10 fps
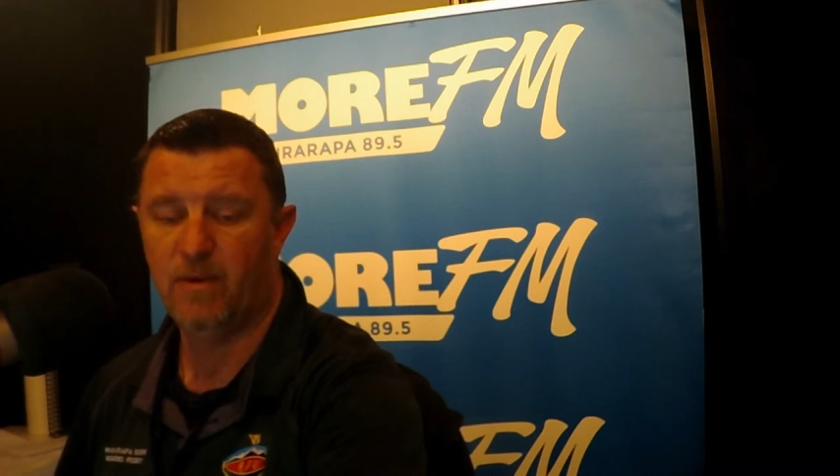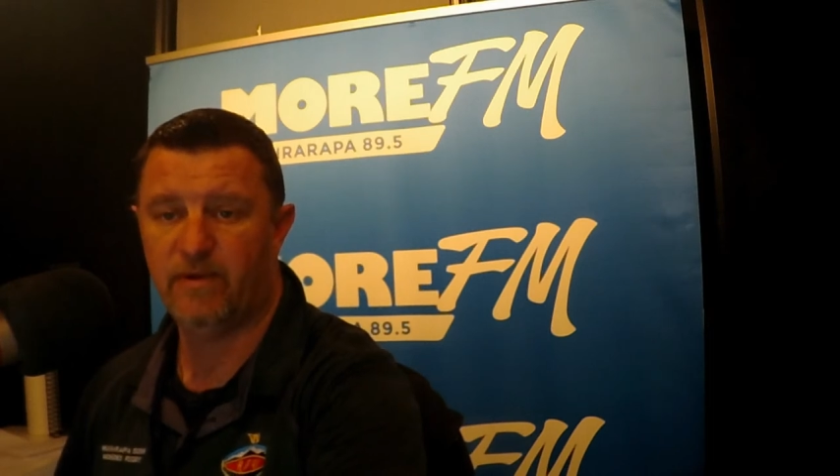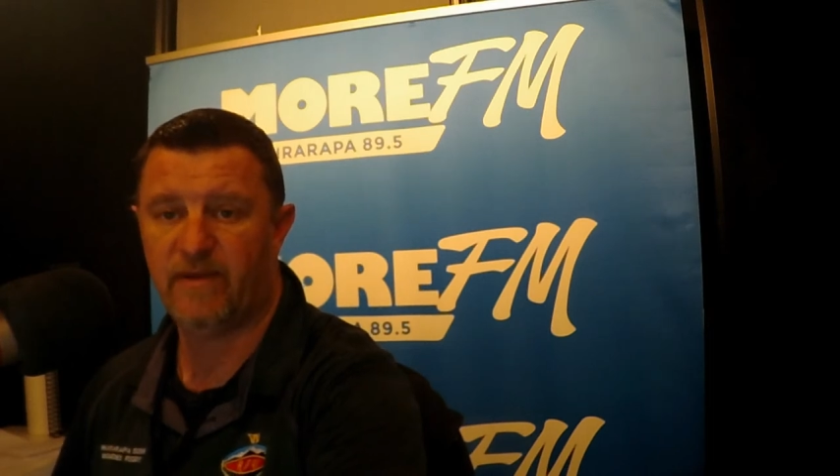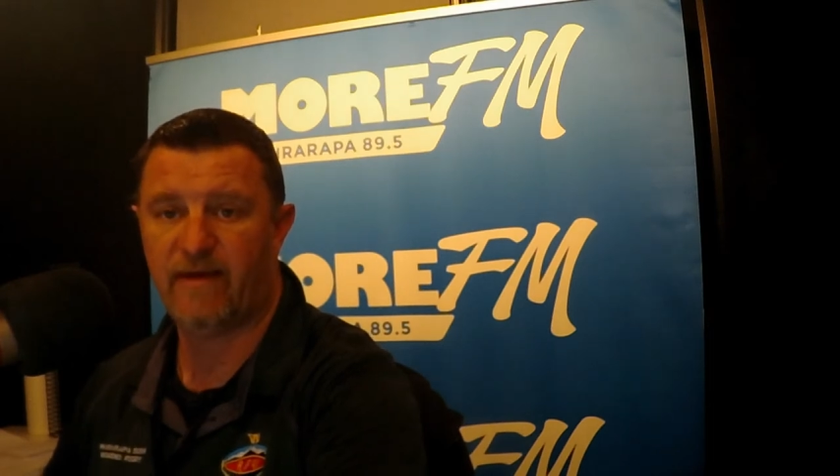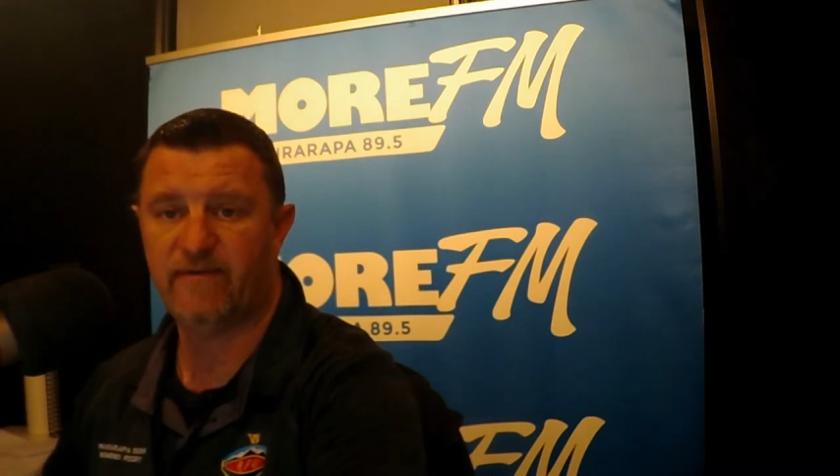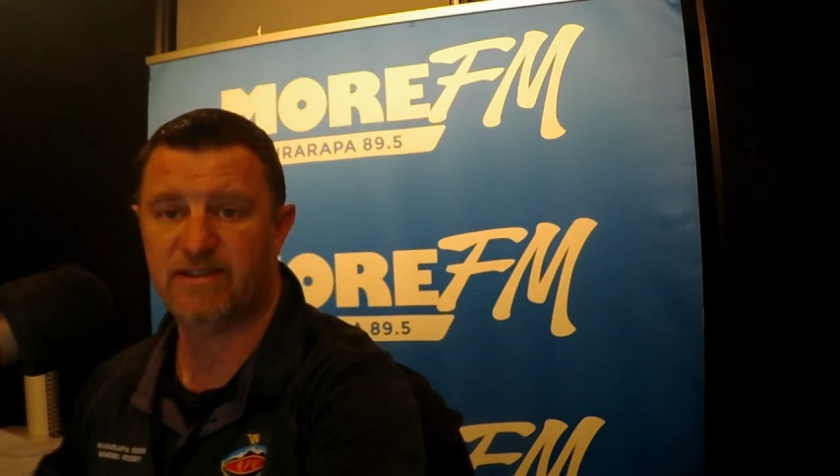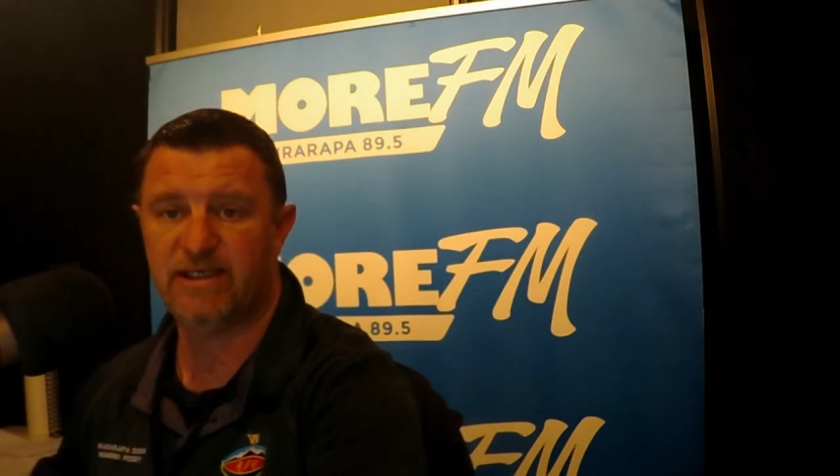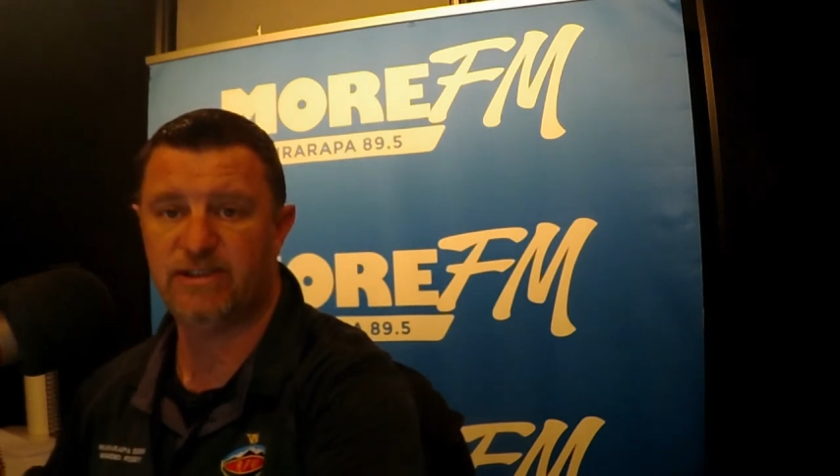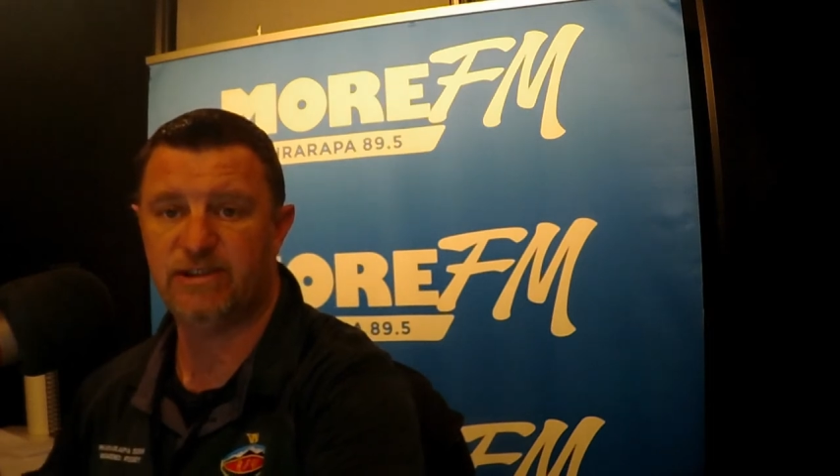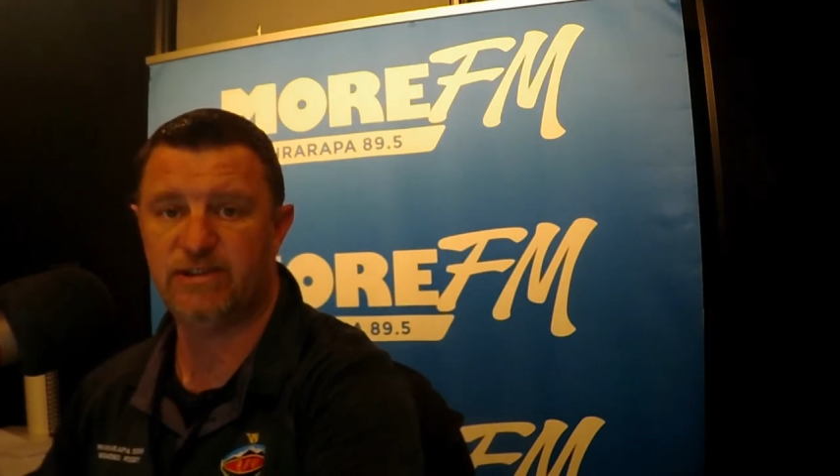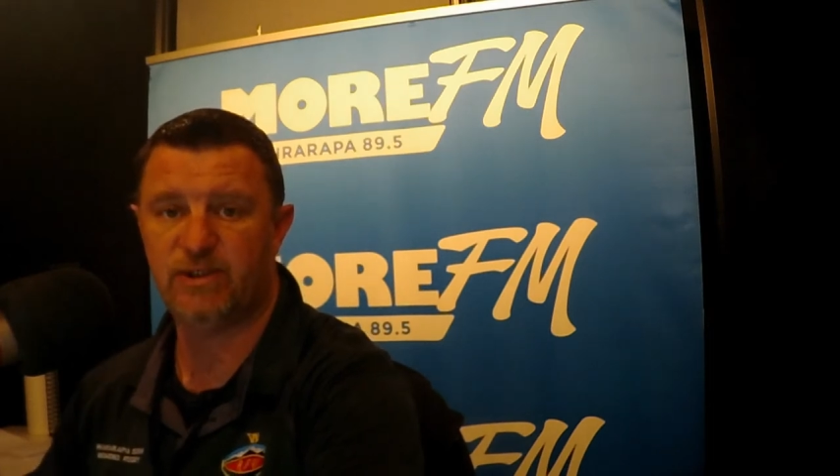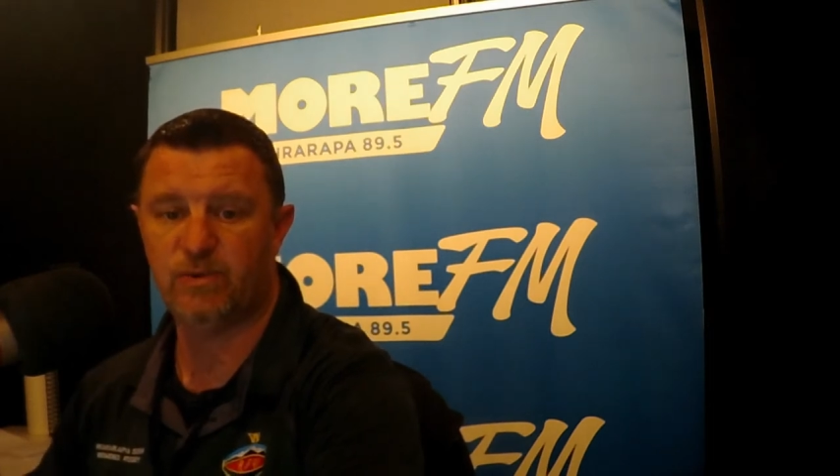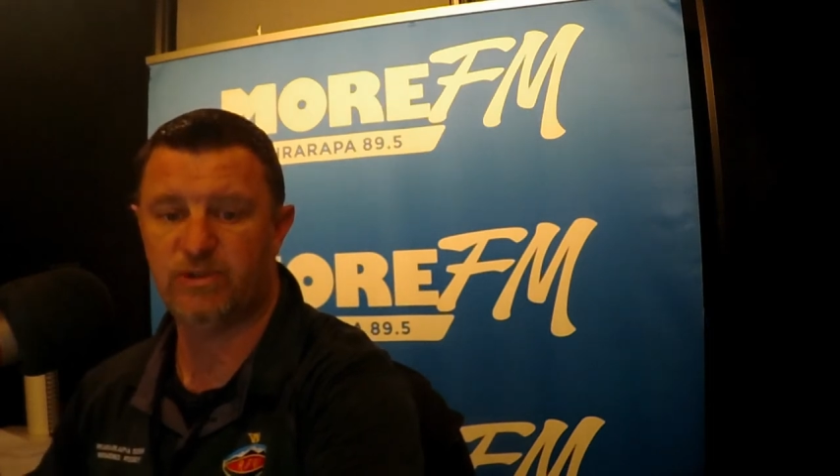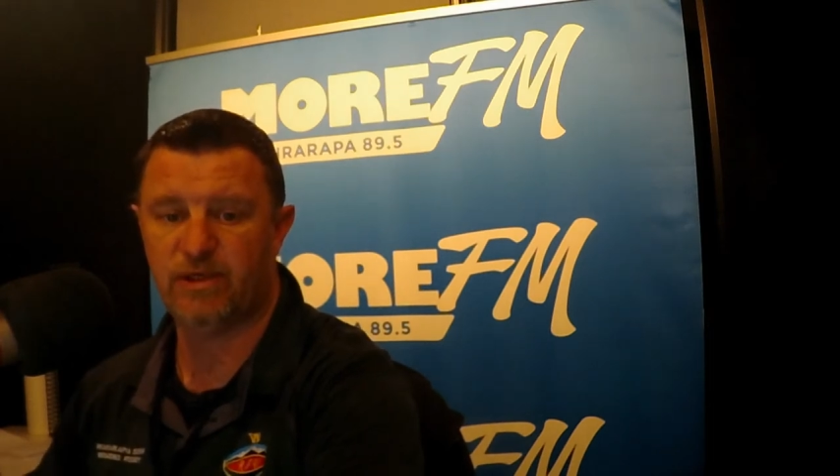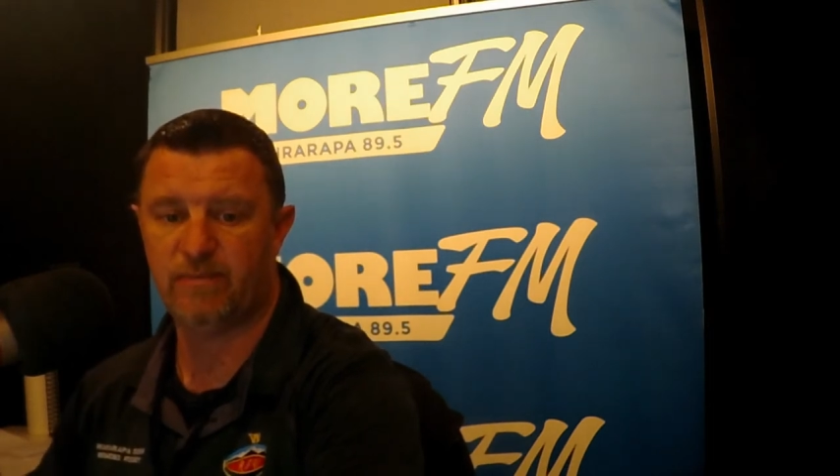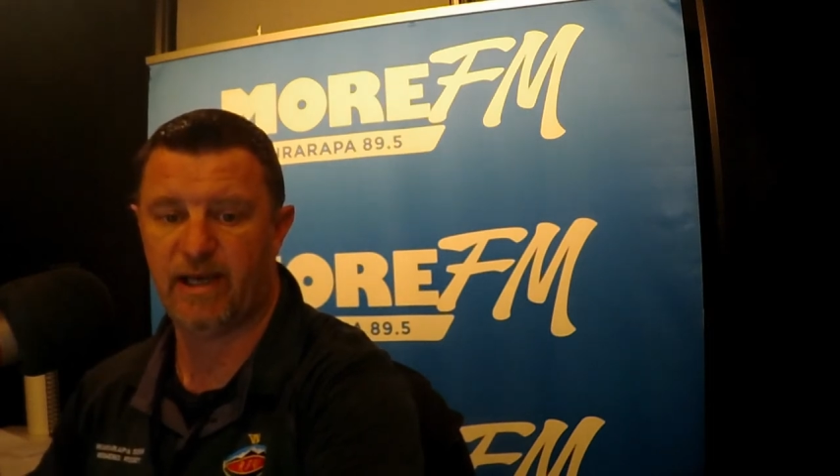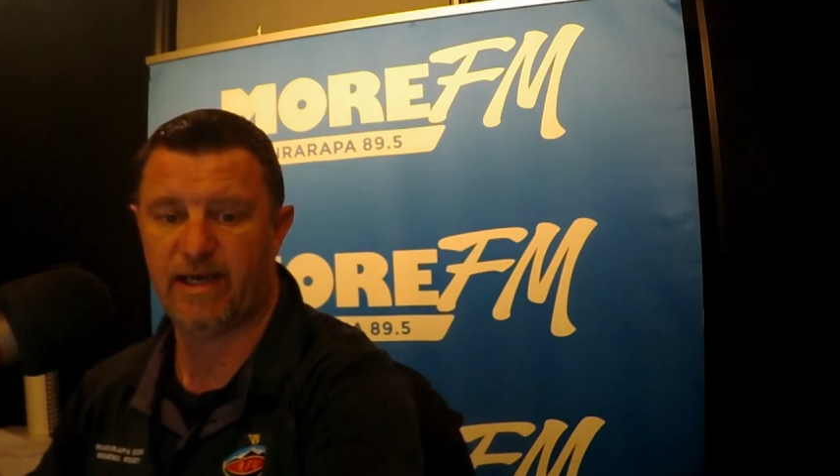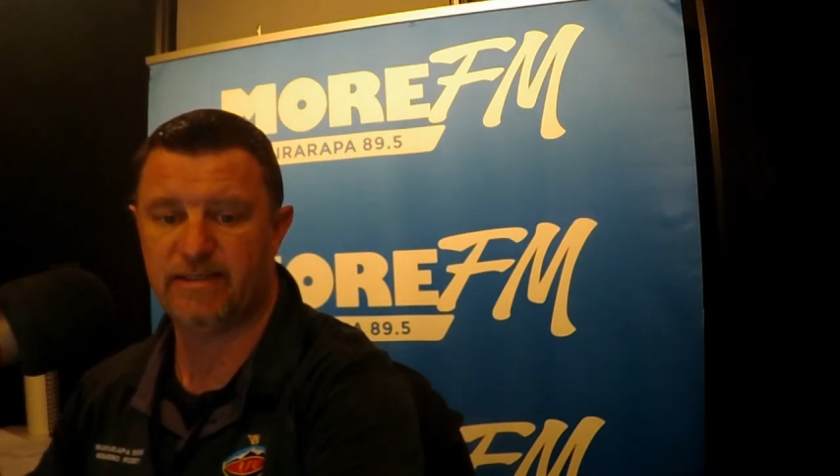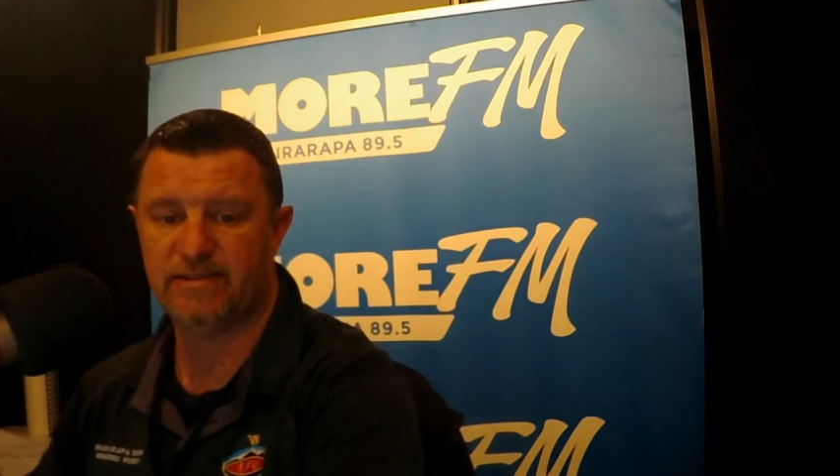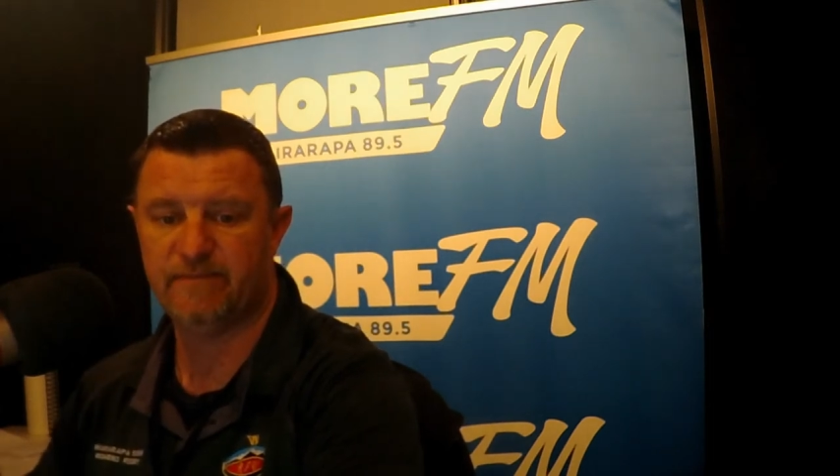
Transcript: with other sessions also planned.